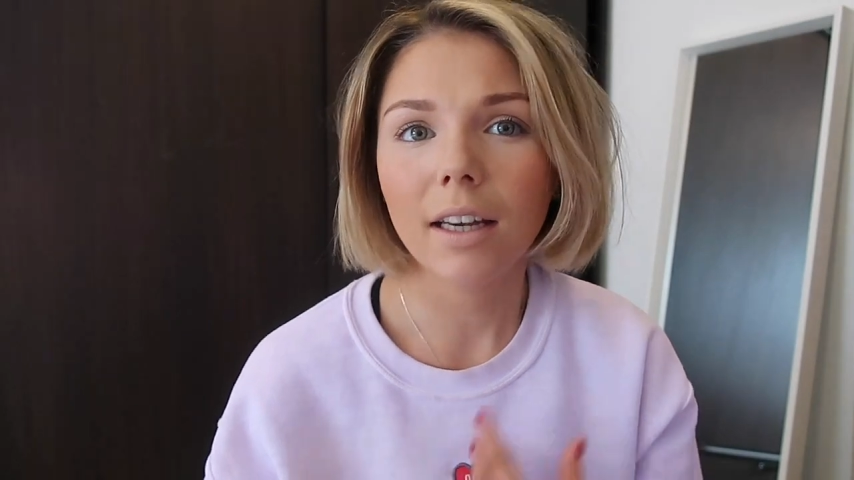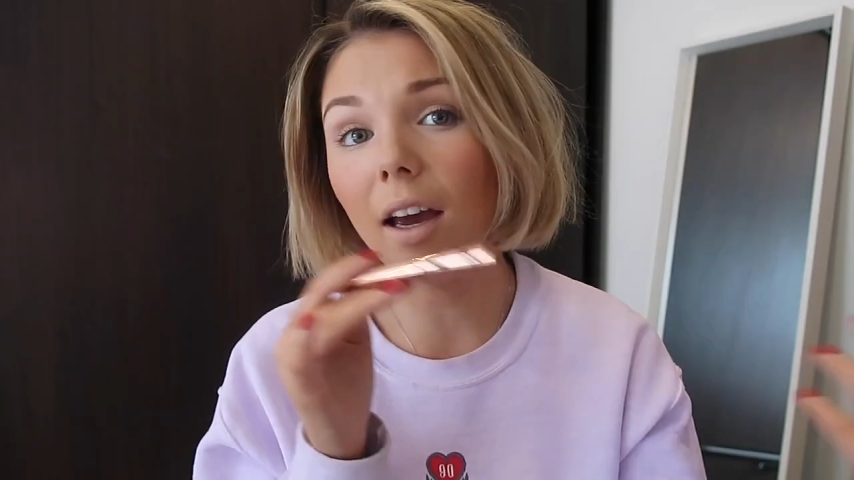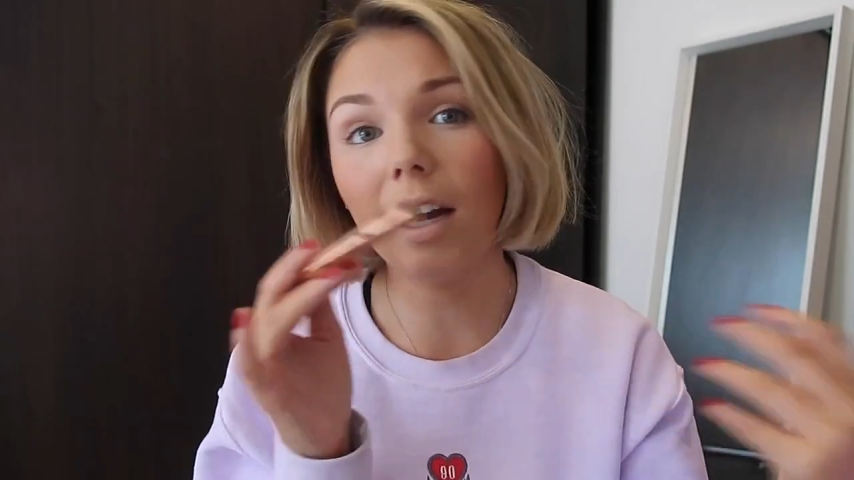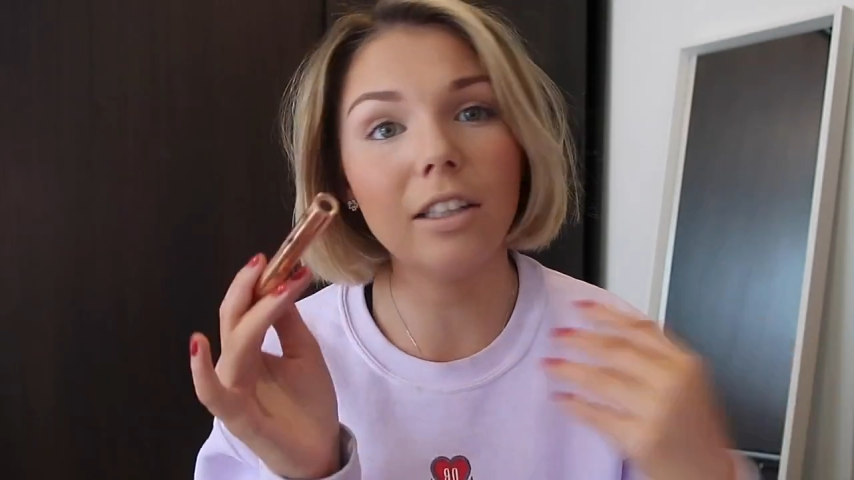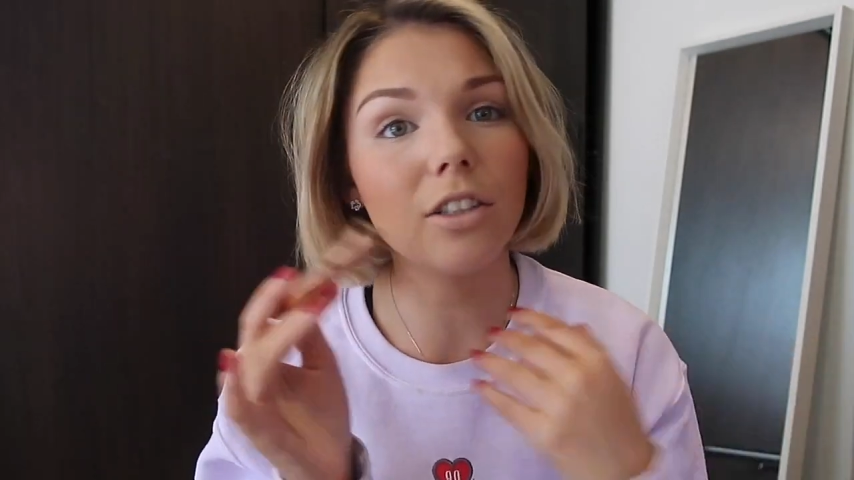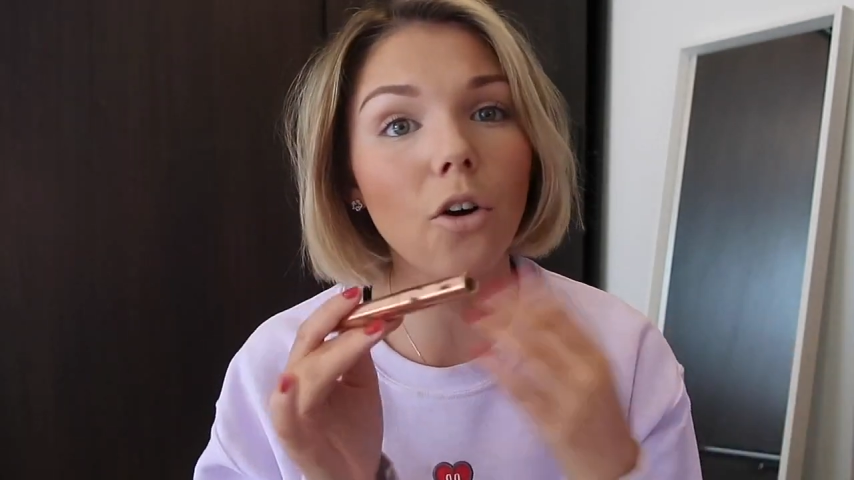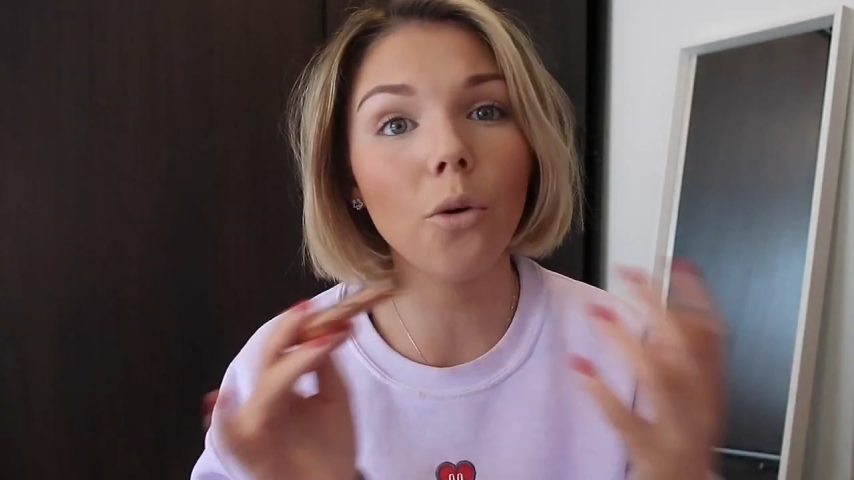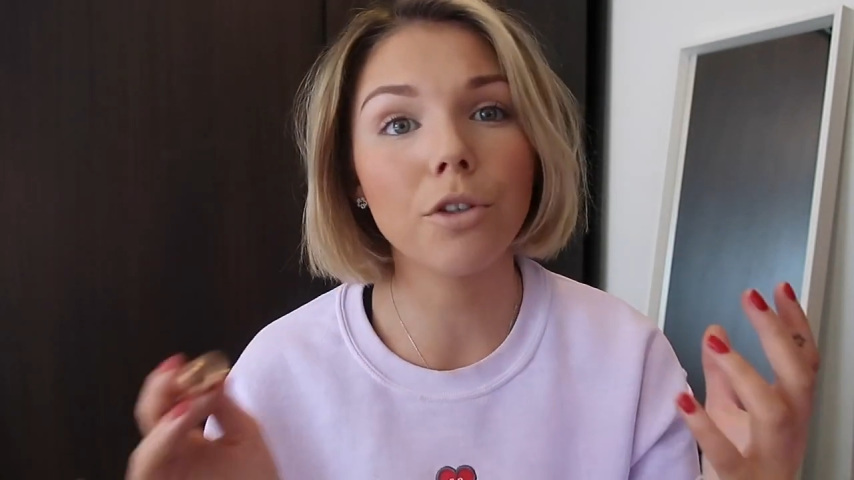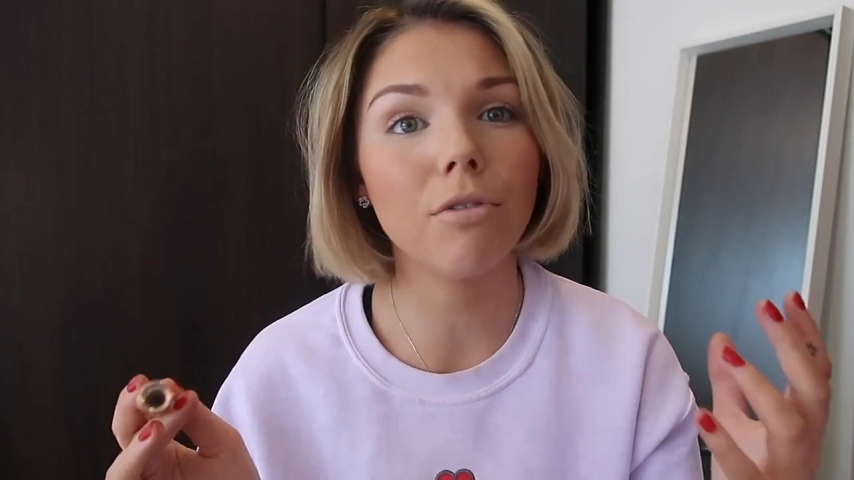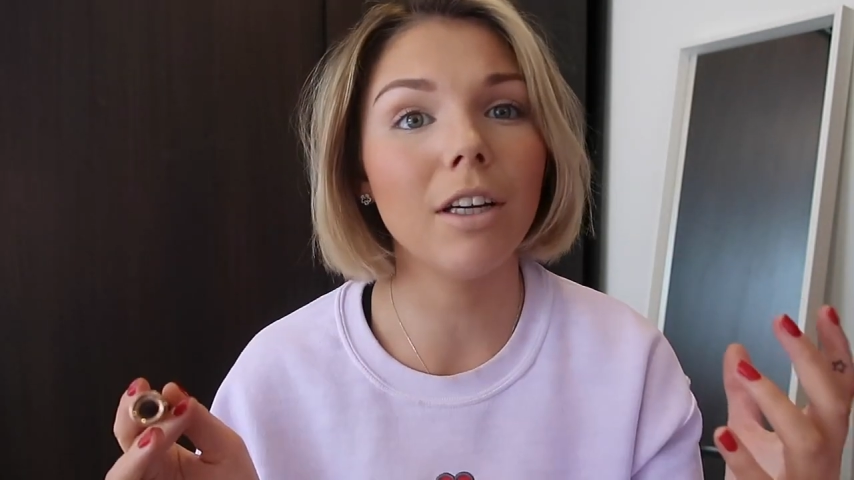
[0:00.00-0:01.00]
It's
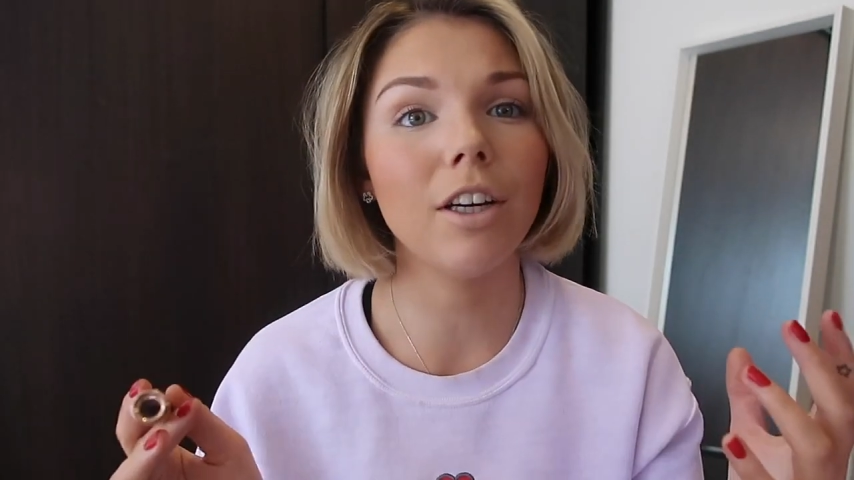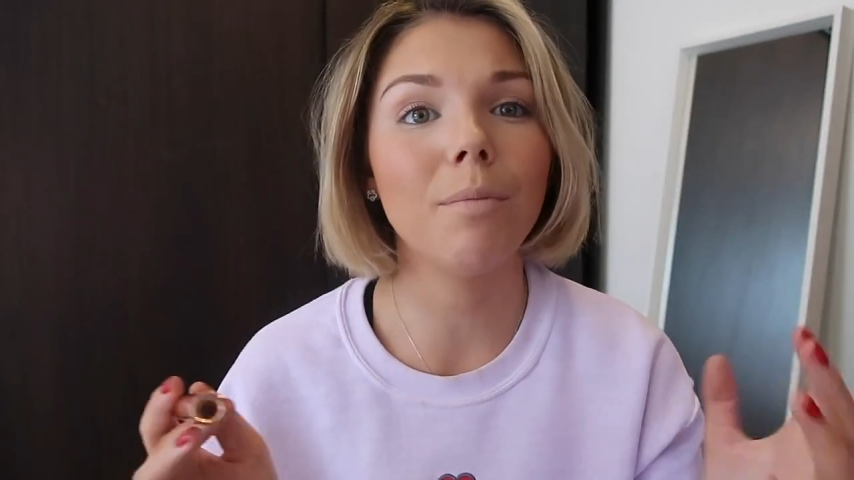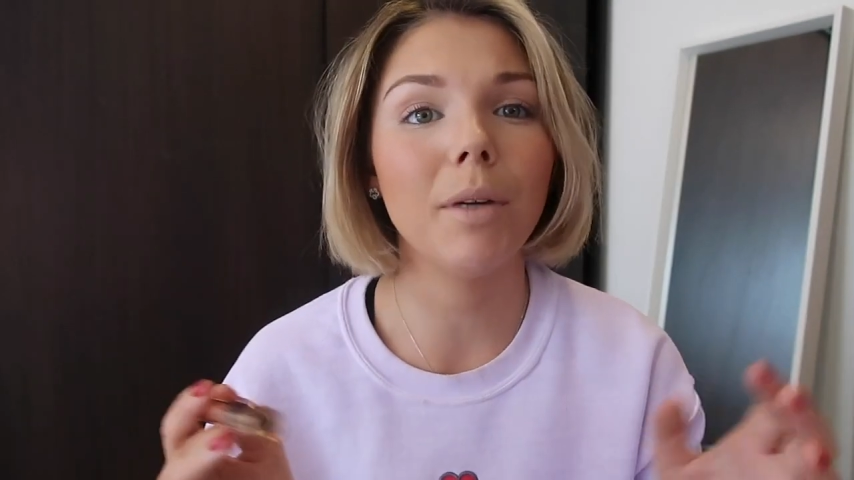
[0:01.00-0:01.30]
always really good,